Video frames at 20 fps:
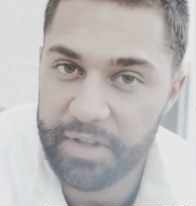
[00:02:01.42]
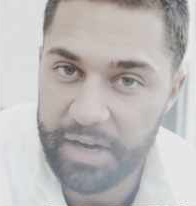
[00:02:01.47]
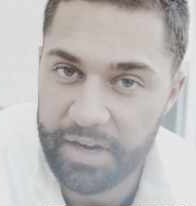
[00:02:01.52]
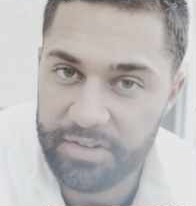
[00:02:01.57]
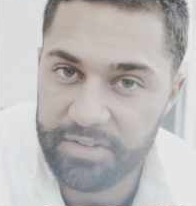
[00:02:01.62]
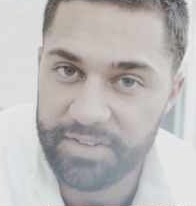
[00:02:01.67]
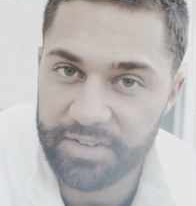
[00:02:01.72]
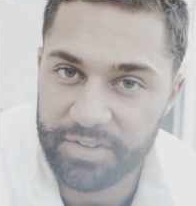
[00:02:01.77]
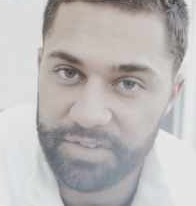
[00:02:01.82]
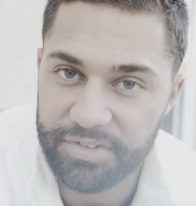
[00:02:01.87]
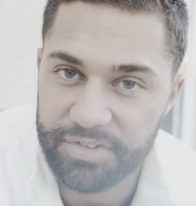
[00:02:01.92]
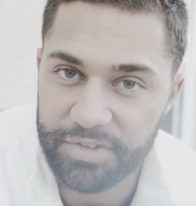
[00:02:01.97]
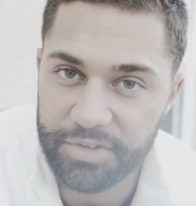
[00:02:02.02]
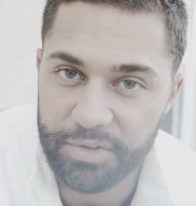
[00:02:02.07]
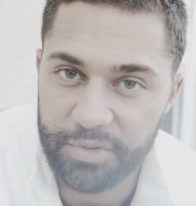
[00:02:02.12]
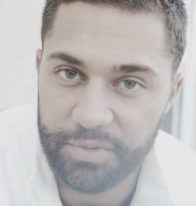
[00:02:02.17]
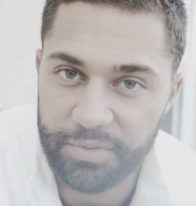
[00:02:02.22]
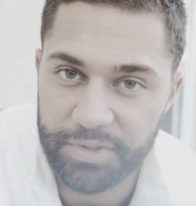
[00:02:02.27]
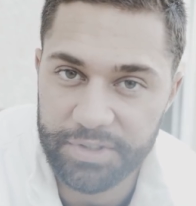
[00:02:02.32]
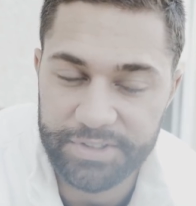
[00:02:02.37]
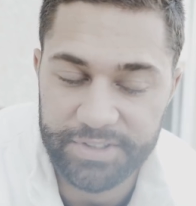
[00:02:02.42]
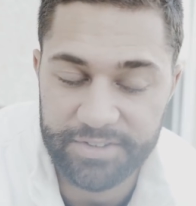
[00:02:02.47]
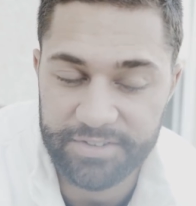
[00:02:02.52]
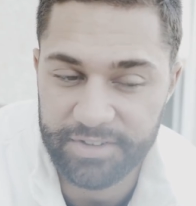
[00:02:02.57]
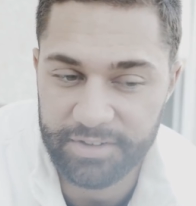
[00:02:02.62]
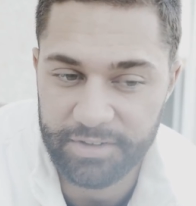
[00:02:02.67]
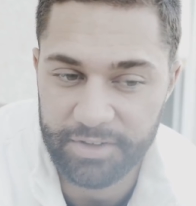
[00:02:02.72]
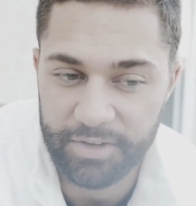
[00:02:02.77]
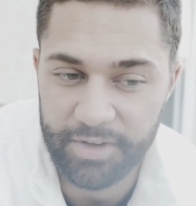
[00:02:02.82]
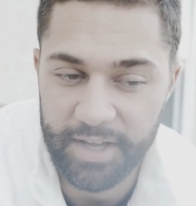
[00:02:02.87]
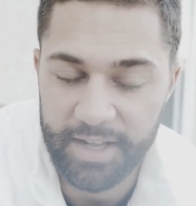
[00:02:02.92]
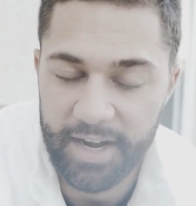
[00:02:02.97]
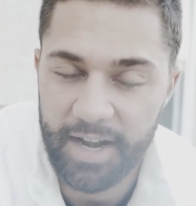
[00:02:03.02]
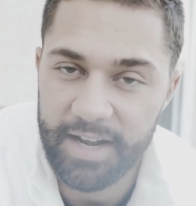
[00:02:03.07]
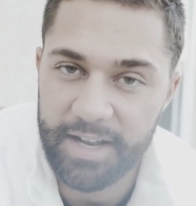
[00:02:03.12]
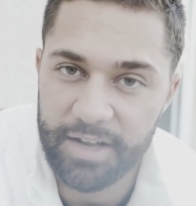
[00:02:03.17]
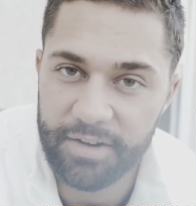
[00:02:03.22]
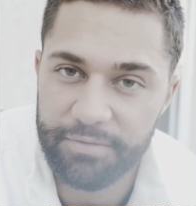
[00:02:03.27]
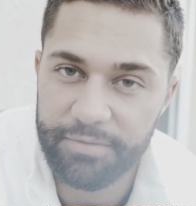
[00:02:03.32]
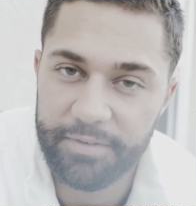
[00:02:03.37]
that I took too, which isn't a great
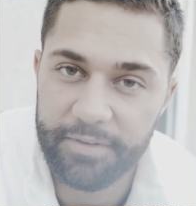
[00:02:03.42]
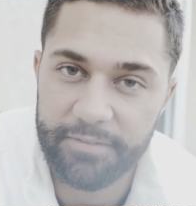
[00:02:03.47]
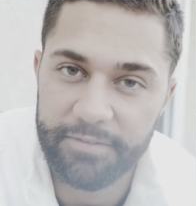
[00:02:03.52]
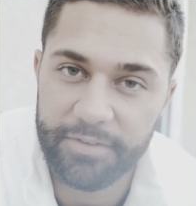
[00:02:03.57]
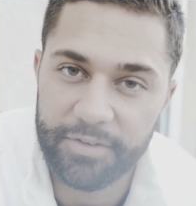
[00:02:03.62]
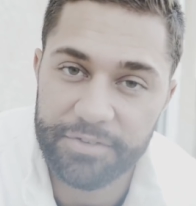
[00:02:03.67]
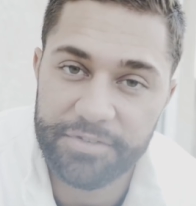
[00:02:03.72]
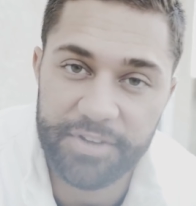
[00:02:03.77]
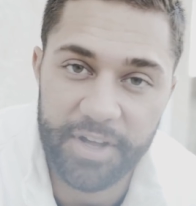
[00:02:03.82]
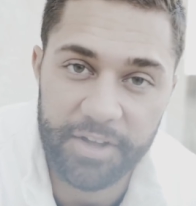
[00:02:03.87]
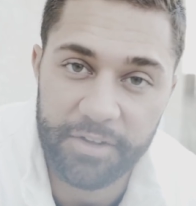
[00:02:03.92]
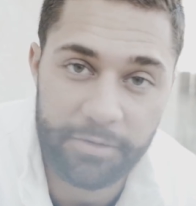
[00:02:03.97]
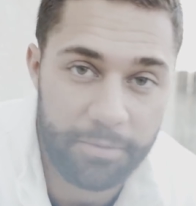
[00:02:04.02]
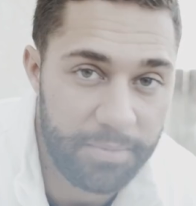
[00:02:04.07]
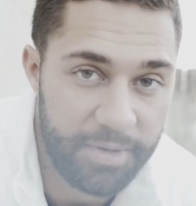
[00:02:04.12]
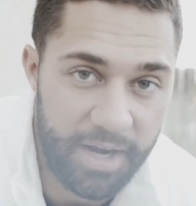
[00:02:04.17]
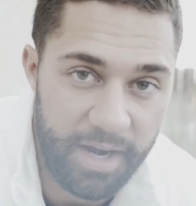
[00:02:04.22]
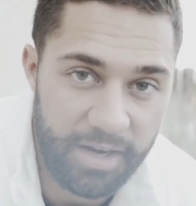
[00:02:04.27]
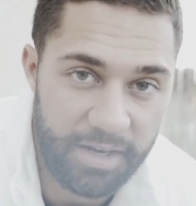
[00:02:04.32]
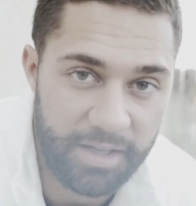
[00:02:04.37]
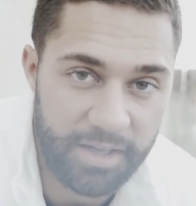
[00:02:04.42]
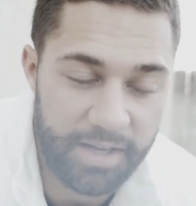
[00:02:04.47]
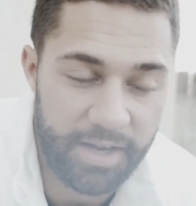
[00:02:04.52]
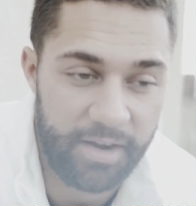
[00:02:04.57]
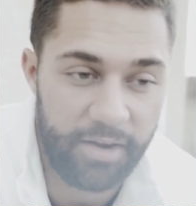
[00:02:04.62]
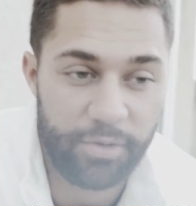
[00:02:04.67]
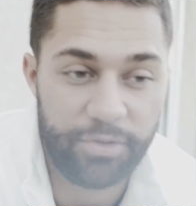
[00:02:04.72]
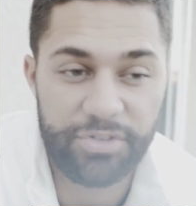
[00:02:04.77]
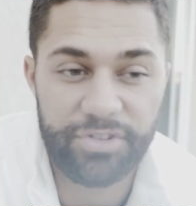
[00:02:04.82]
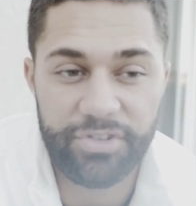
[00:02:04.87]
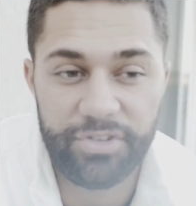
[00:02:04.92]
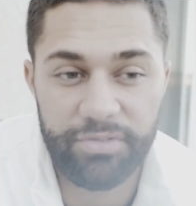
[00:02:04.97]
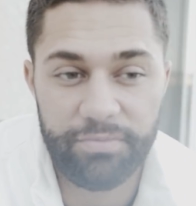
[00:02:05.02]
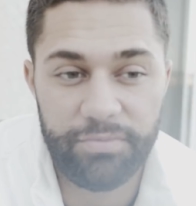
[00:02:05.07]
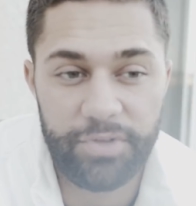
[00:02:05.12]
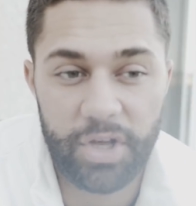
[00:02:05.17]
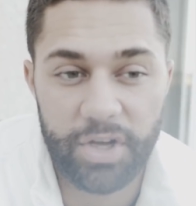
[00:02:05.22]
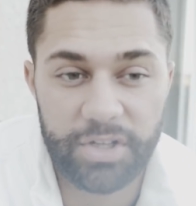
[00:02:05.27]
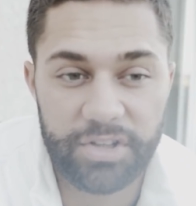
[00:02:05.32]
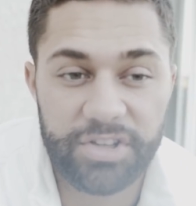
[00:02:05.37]
idea for first cycle, but I didn't care. I was
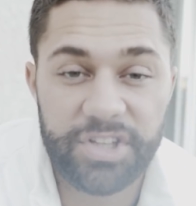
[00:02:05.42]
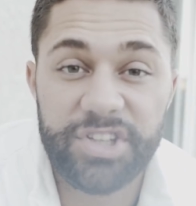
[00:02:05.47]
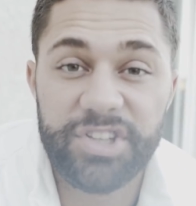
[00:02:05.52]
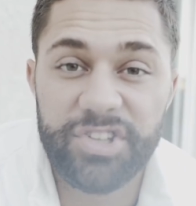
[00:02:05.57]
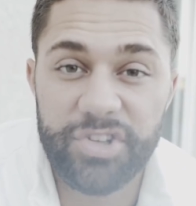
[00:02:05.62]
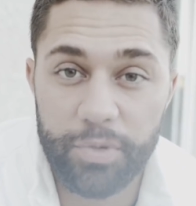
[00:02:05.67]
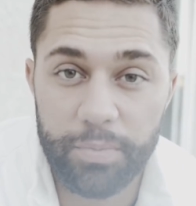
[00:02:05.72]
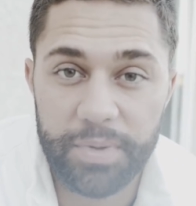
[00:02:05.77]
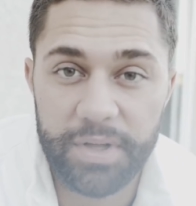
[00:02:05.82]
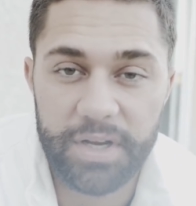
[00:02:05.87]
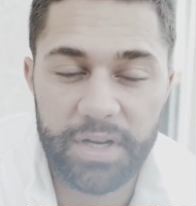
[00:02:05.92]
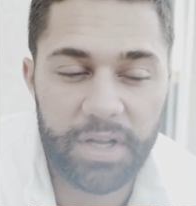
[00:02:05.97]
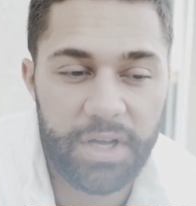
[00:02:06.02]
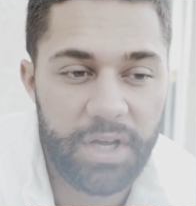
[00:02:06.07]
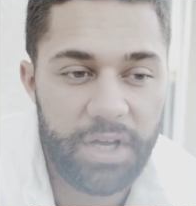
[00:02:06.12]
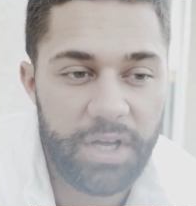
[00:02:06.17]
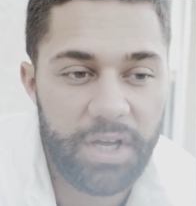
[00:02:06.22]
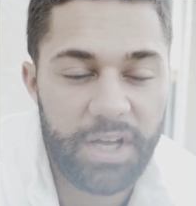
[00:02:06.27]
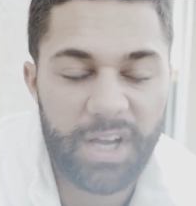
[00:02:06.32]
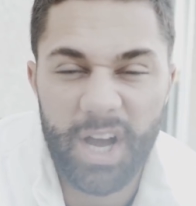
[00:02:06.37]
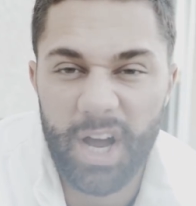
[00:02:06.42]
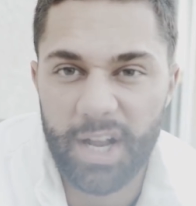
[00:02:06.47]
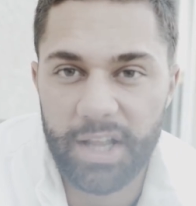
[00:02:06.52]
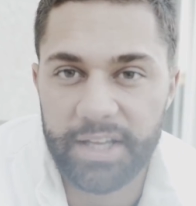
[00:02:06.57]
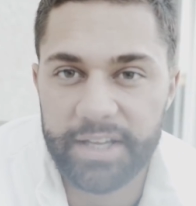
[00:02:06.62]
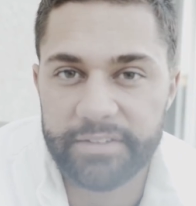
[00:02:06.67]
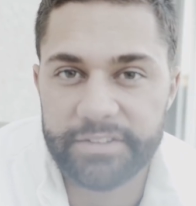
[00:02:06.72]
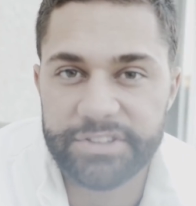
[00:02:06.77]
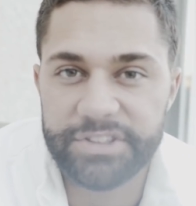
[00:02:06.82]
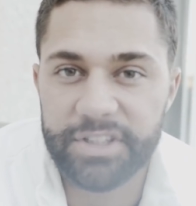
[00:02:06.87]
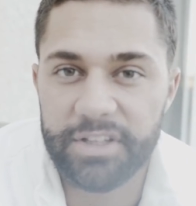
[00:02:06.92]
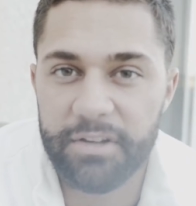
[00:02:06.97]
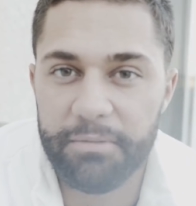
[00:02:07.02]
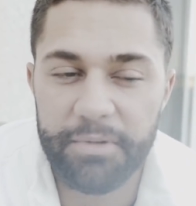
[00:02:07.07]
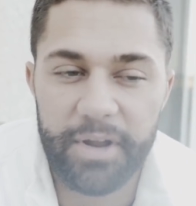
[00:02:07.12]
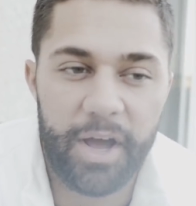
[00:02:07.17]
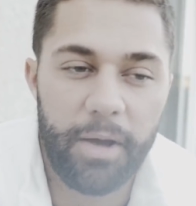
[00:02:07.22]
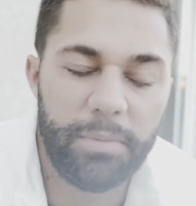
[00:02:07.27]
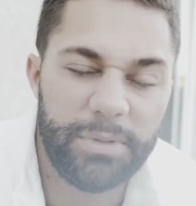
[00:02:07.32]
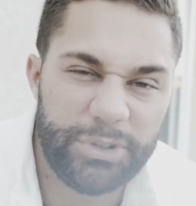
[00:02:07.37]
young and stupid, kind of like I still am
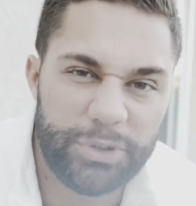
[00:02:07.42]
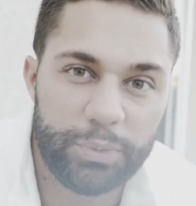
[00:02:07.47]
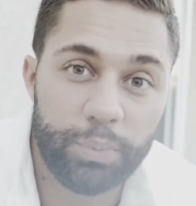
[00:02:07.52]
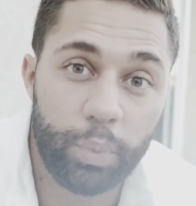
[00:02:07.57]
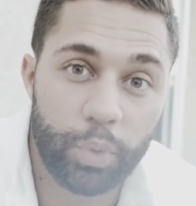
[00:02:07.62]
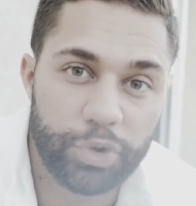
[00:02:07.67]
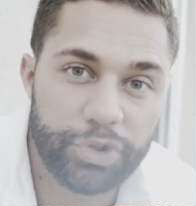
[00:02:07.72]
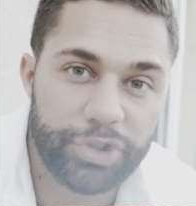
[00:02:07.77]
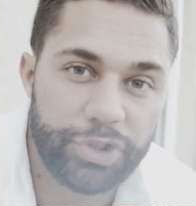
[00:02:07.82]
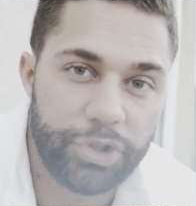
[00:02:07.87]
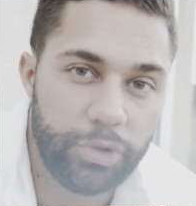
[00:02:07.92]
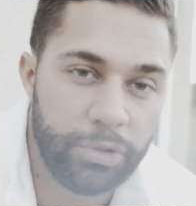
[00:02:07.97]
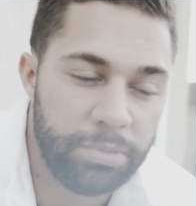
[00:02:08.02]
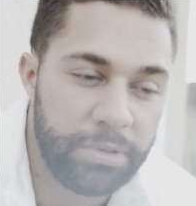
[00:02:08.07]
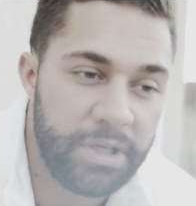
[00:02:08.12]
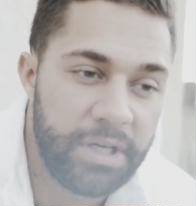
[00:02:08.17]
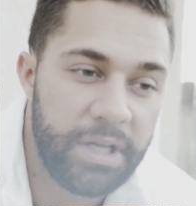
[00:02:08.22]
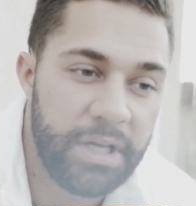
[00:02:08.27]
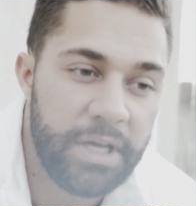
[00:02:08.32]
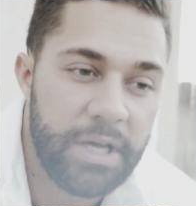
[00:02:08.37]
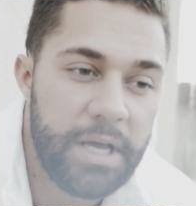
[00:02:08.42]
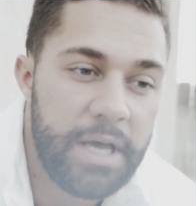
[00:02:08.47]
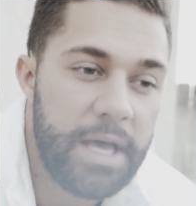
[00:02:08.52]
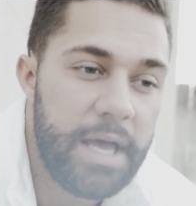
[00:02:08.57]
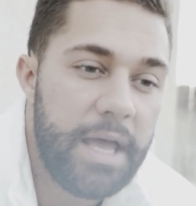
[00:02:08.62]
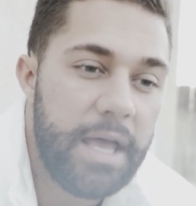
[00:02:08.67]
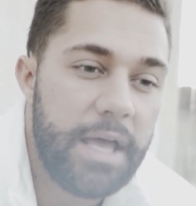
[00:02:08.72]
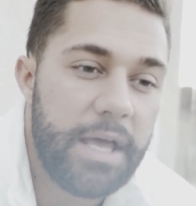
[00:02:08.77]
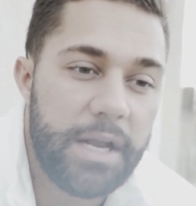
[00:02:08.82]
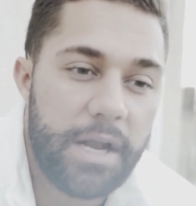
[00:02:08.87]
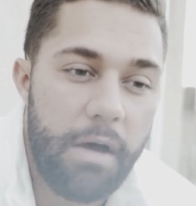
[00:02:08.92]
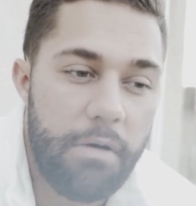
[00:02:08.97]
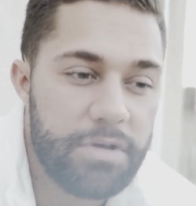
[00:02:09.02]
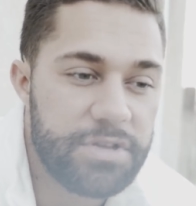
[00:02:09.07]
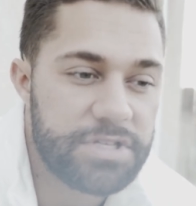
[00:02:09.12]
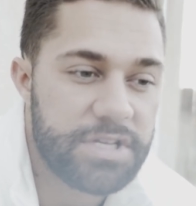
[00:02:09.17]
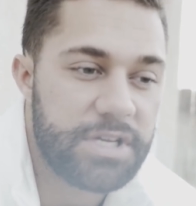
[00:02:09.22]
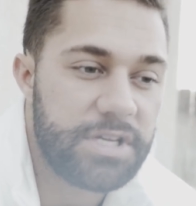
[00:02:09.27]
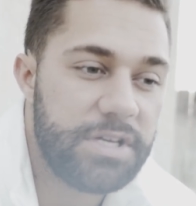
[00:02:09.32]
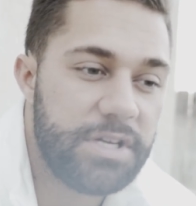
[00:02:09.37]
now, but just more stupid. And I
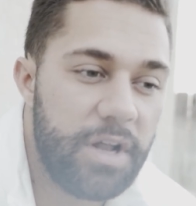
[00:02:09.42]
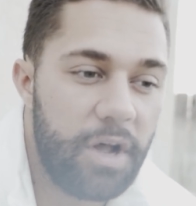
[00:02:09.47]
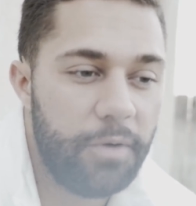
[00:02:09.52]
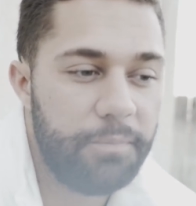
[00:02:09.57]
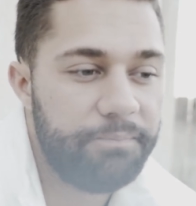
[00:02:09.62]
was like, take